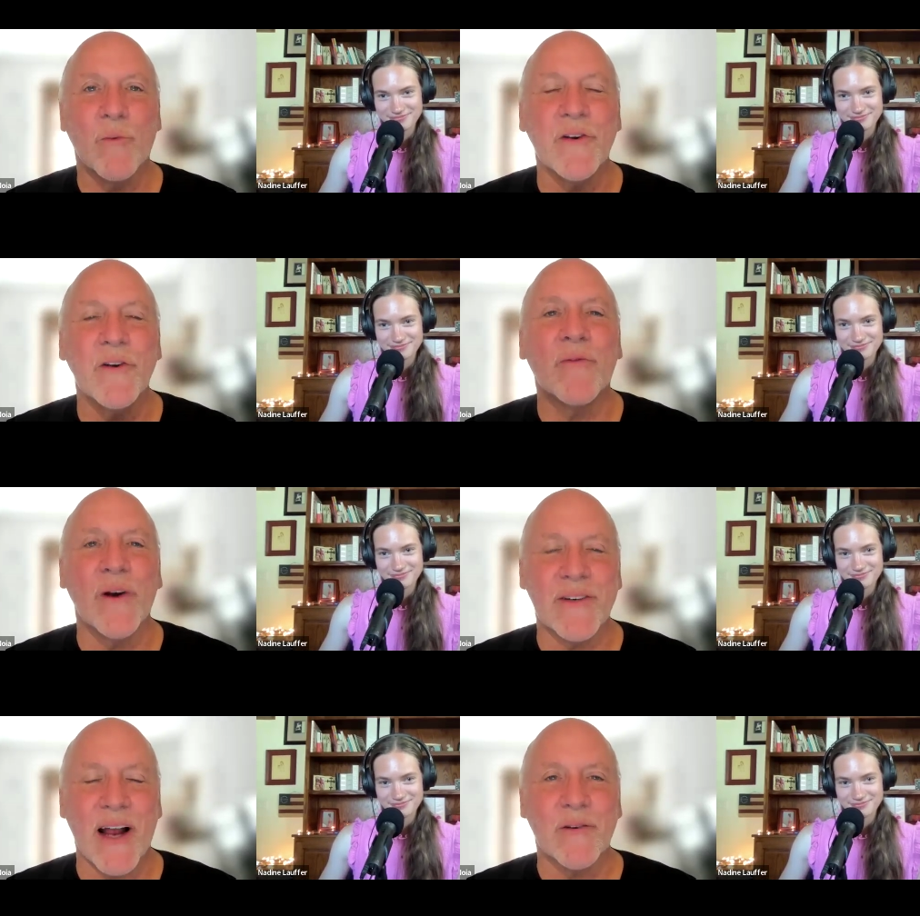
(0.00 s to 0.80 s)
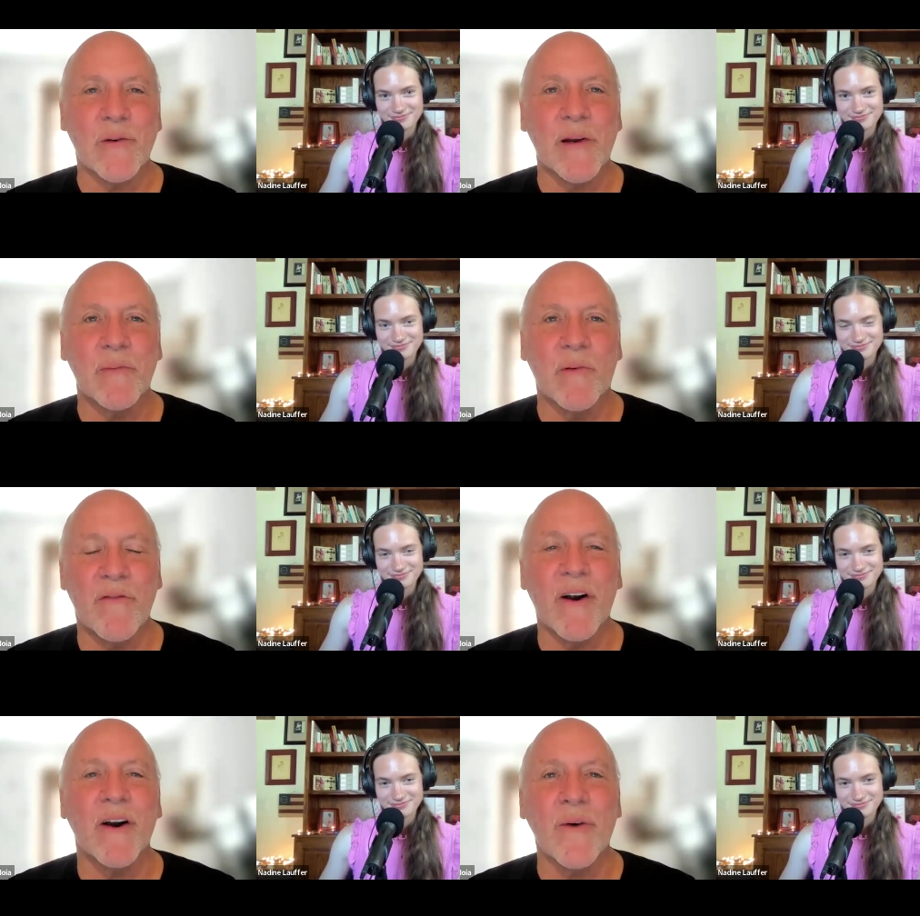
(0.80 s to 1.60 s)
Speaker 1: when you've reached out to people,
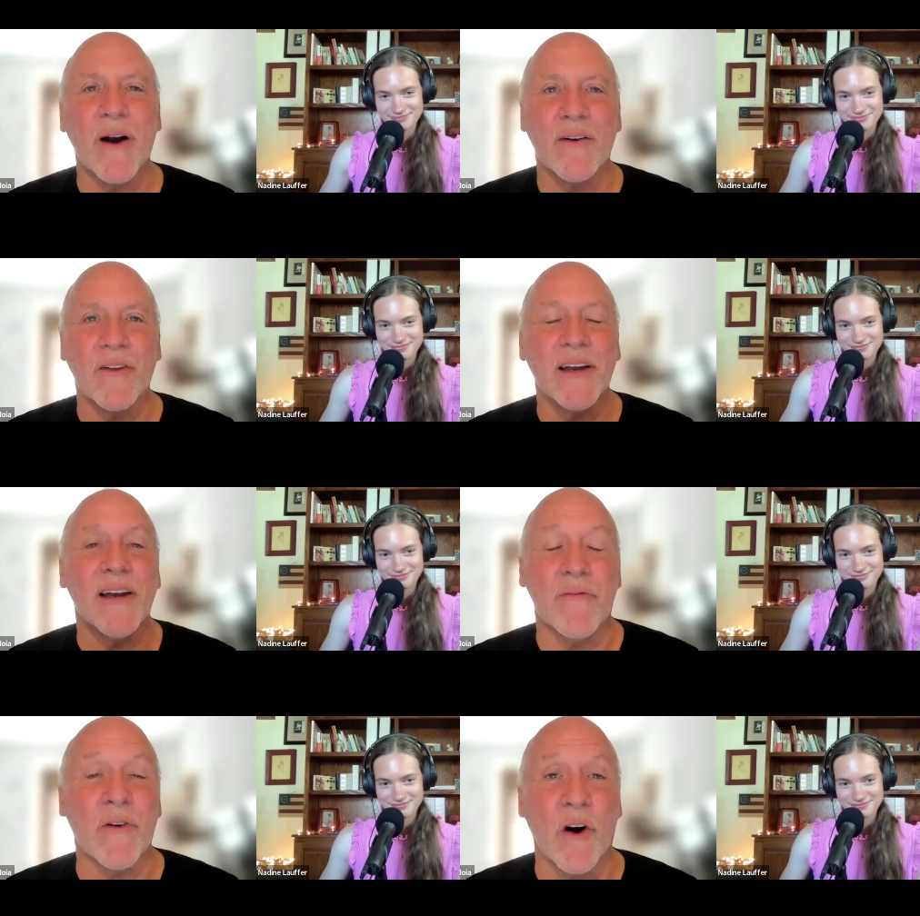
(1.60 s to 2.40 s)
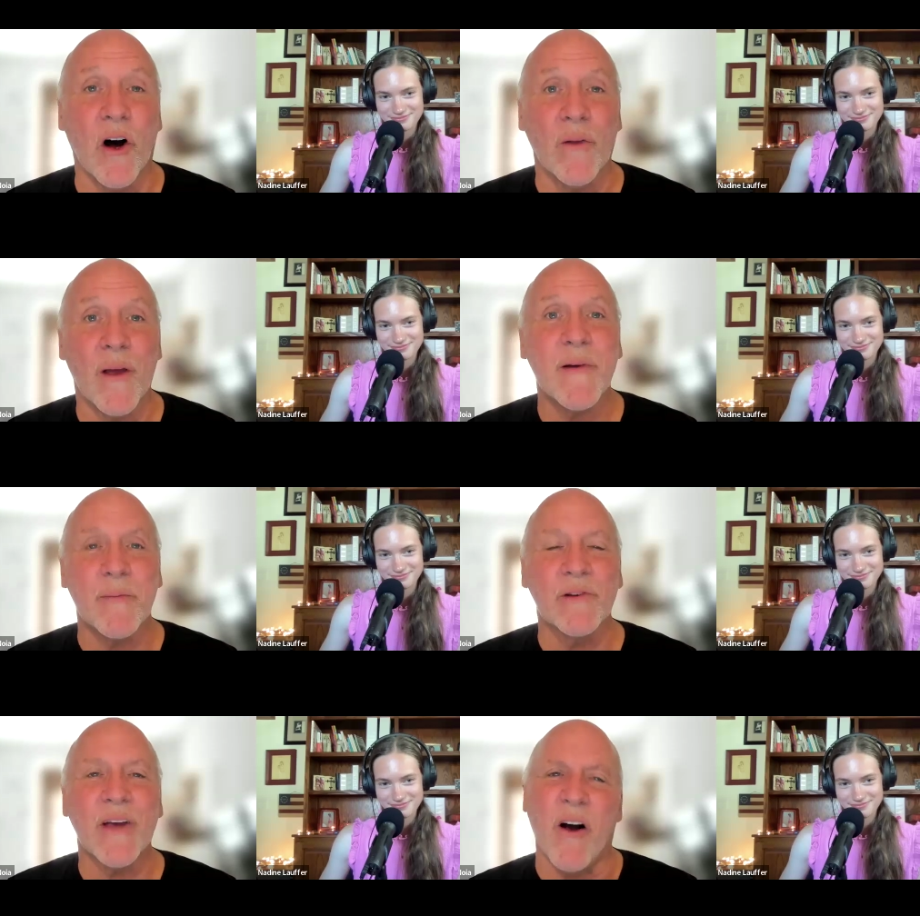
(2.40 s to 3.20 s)
very rarely, if at all, that
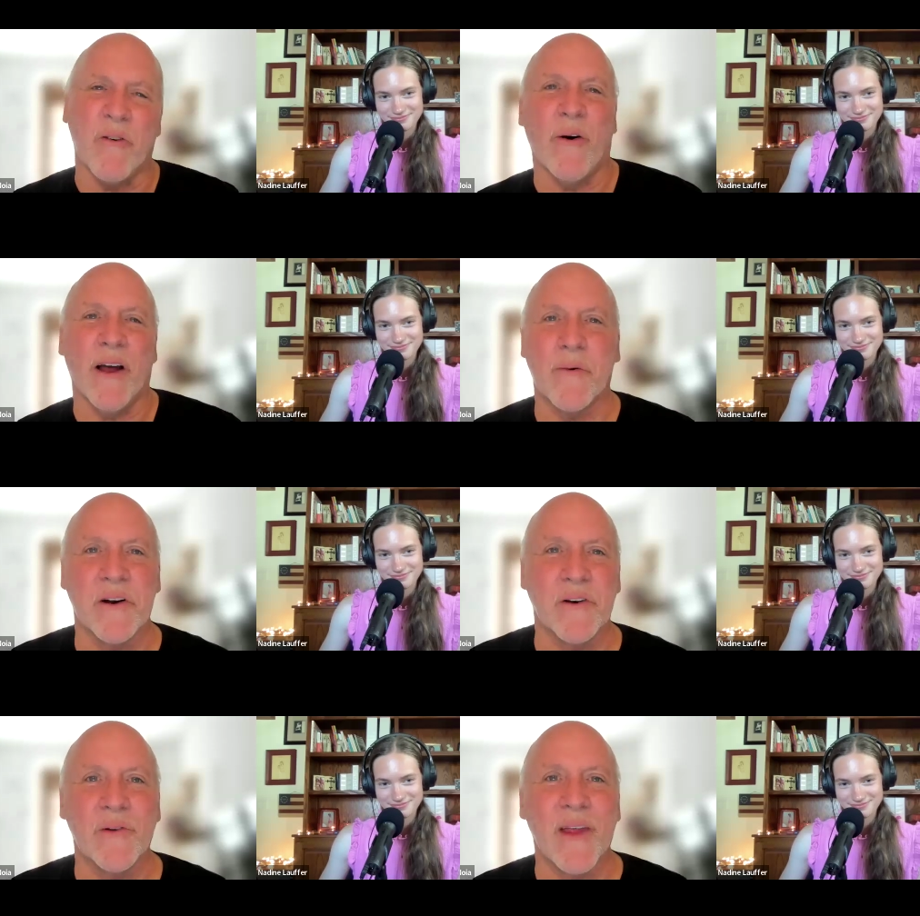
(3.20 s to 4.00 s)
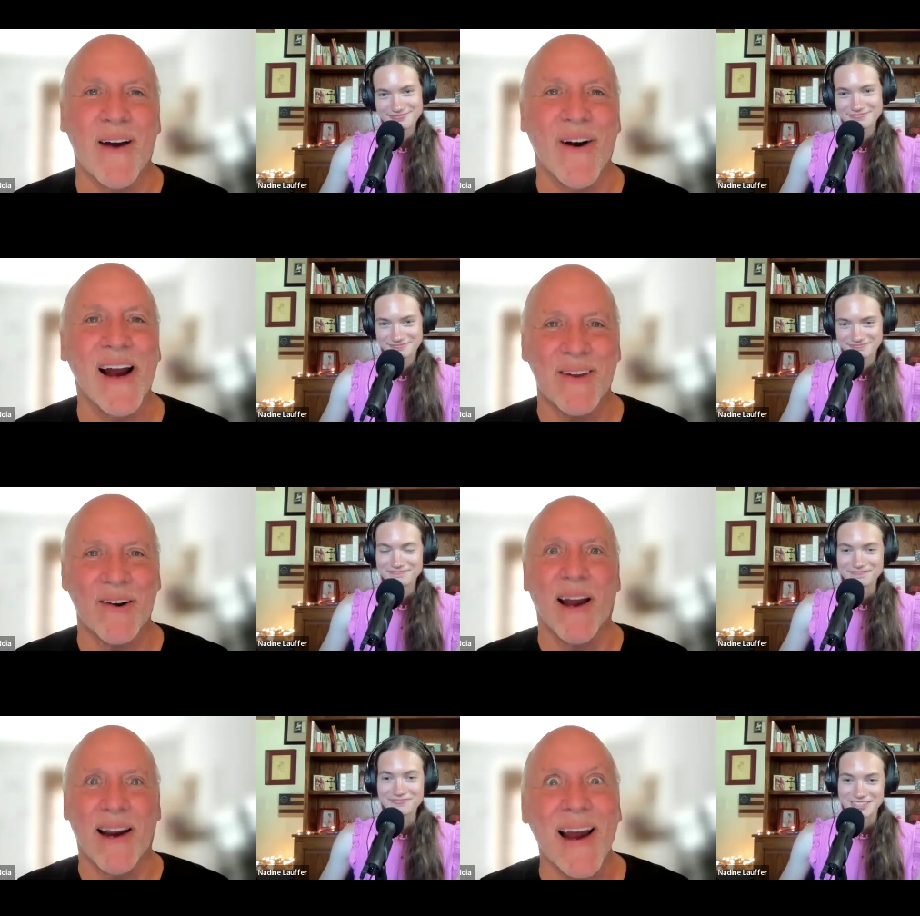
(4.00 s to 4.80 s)
people say, Oh, no, I don't want to do that. Right. They're
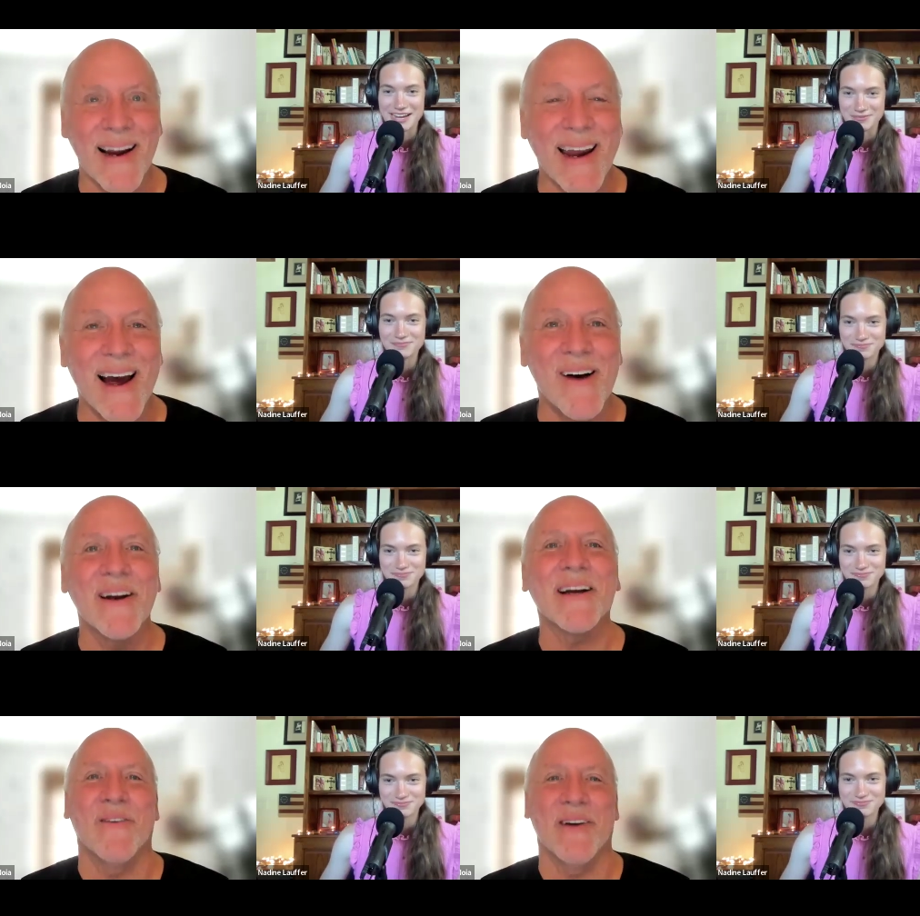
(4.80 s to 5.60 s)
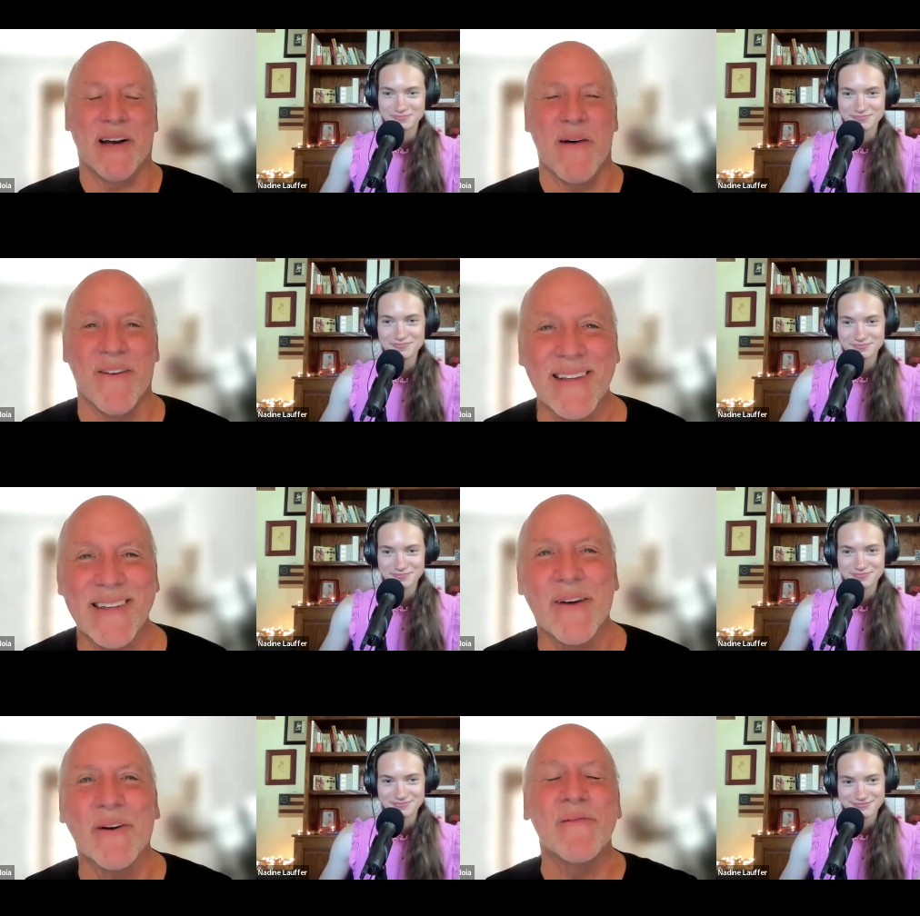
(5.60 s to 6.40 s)
mm-hmm. like, Yeah, yeah I want to come on, I want to
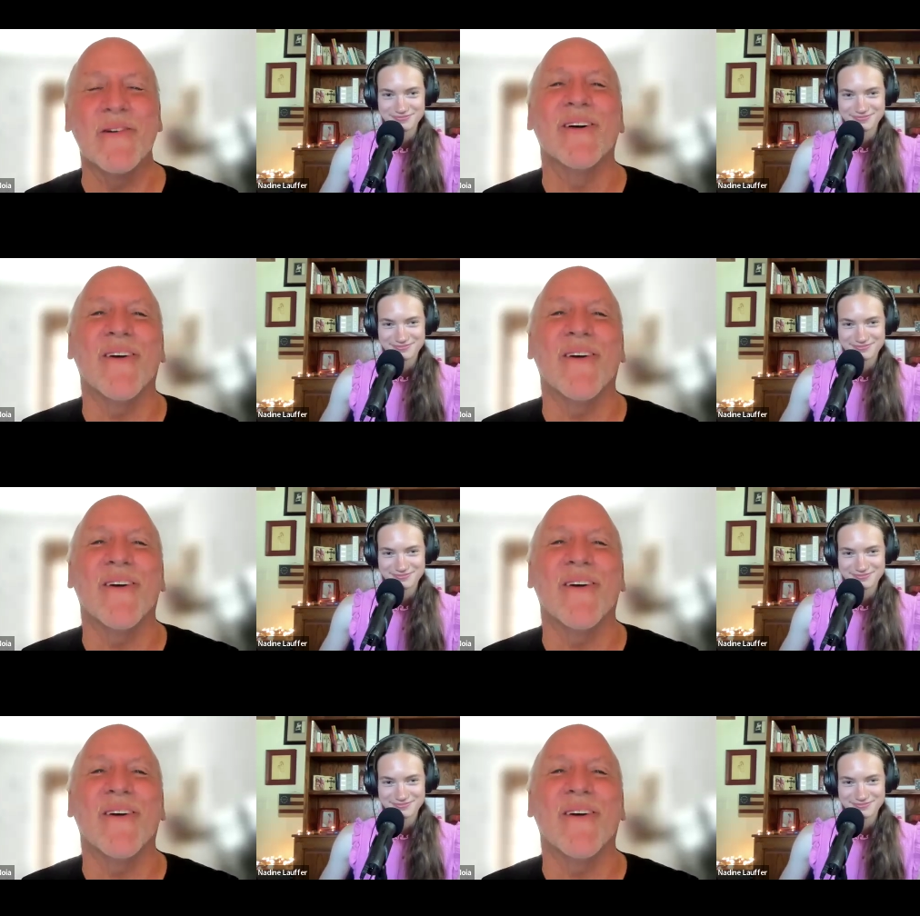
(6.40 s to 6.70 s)
tell you what I'm doing.